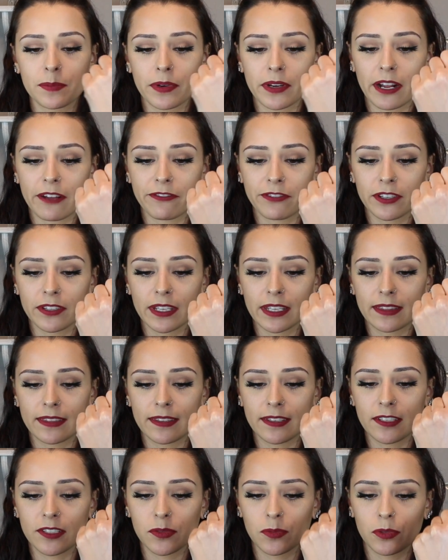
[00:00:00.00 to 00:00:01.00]
but I feel like
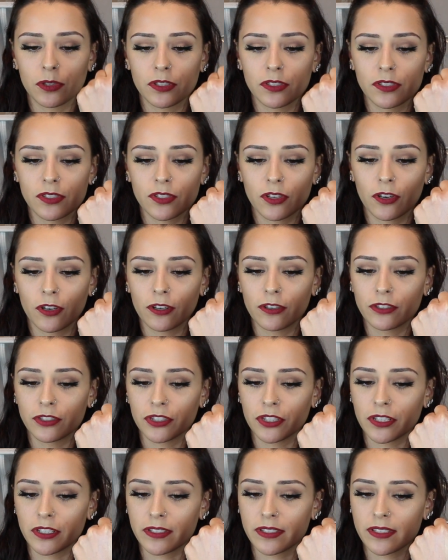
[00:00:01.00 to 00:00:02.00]
these ones are
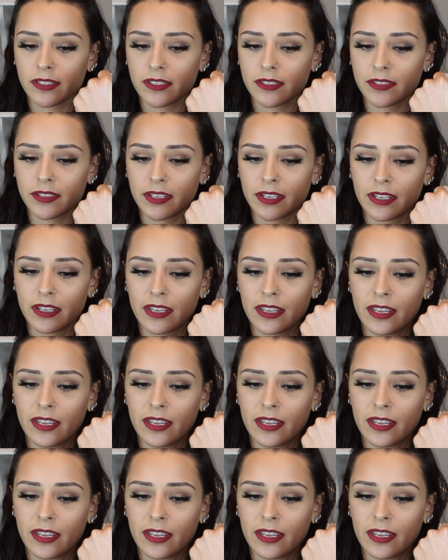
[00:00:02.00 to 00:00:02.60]
just,